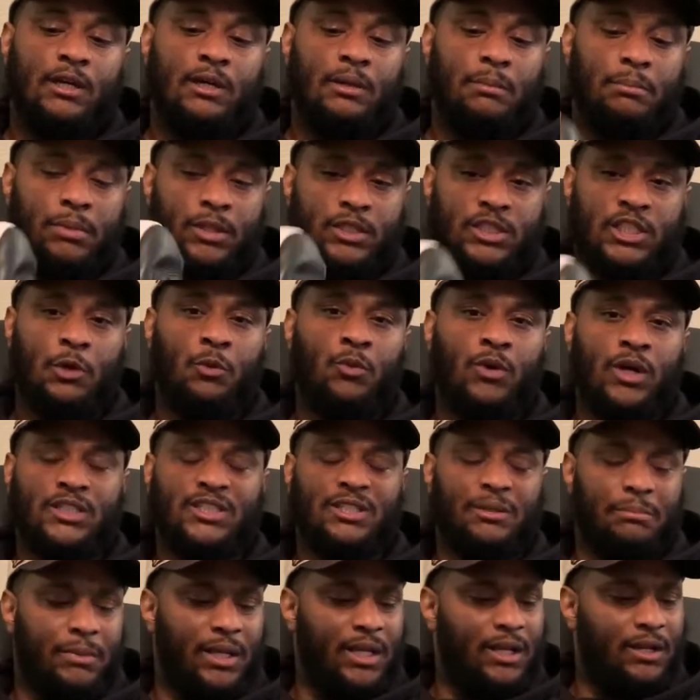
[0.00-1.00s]
but she wanted
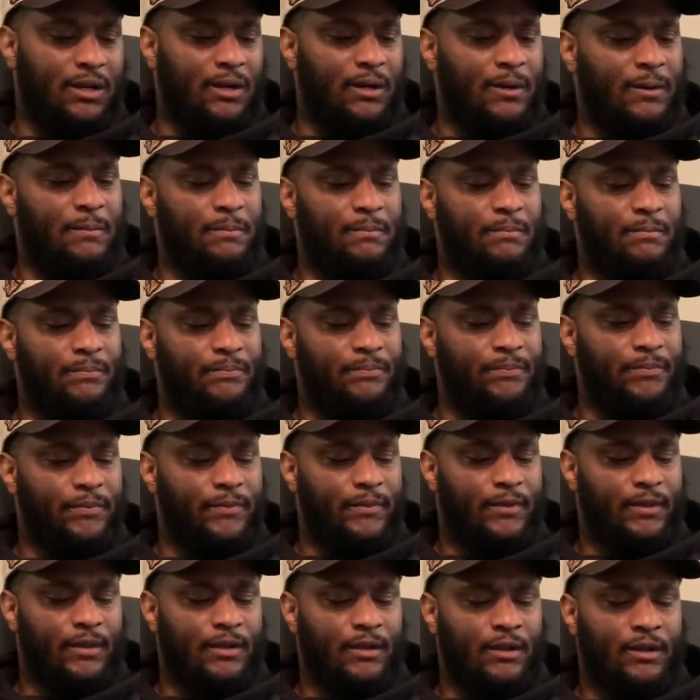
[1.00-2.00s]
to meet up
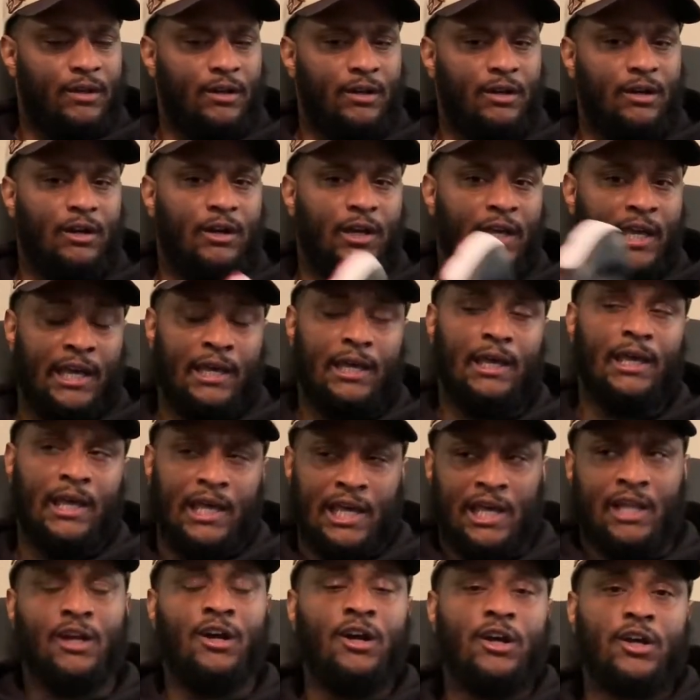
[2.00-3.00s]

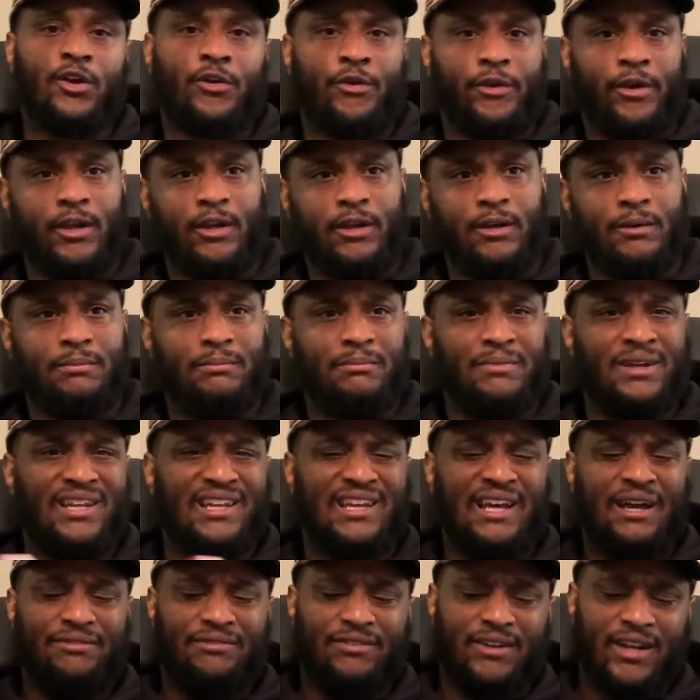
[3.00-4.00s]
at her crib, man.
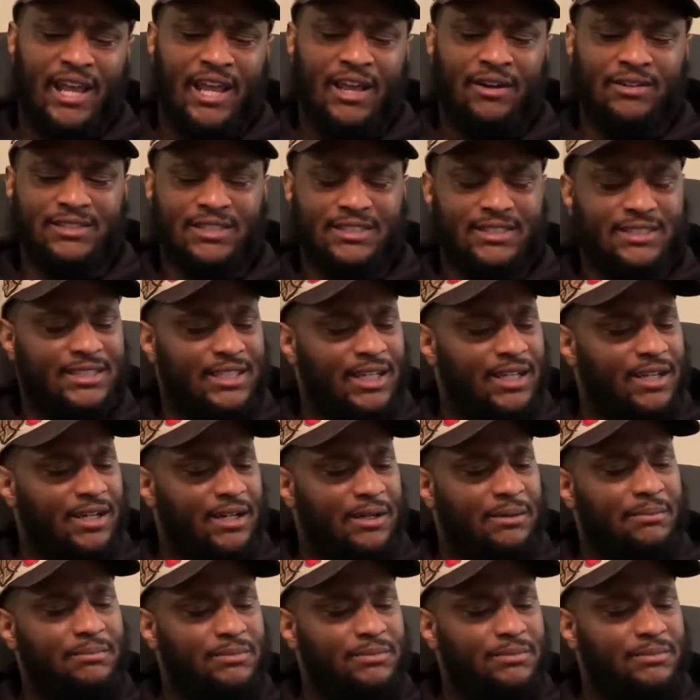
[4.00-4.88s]
I felt like it was a setup,